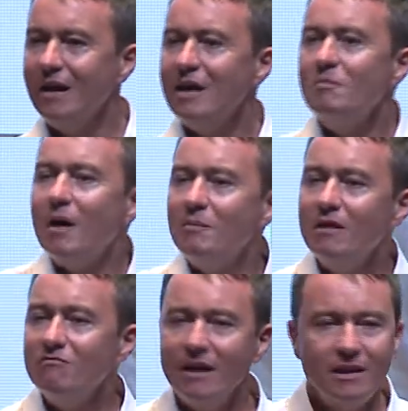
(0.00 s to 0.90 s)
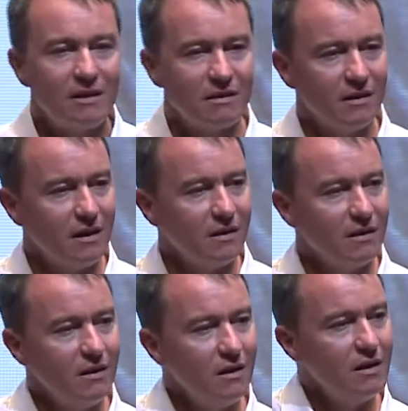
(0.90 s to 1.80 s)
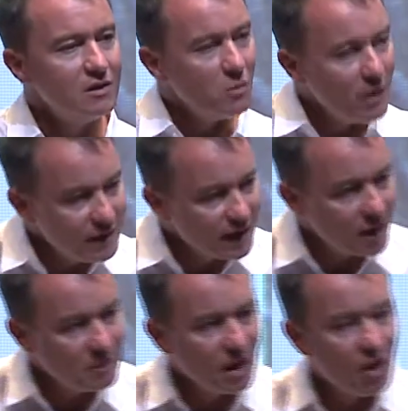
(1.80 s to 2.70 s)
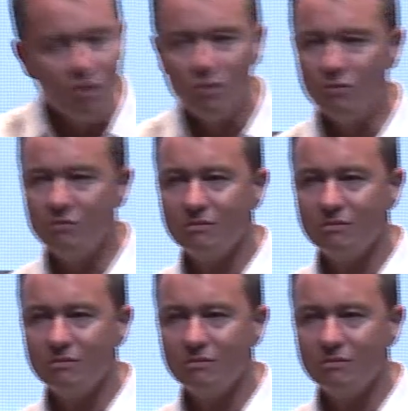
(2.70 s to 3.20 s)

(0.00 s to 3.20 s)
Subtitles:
It might be a regular thing. So when they're coming home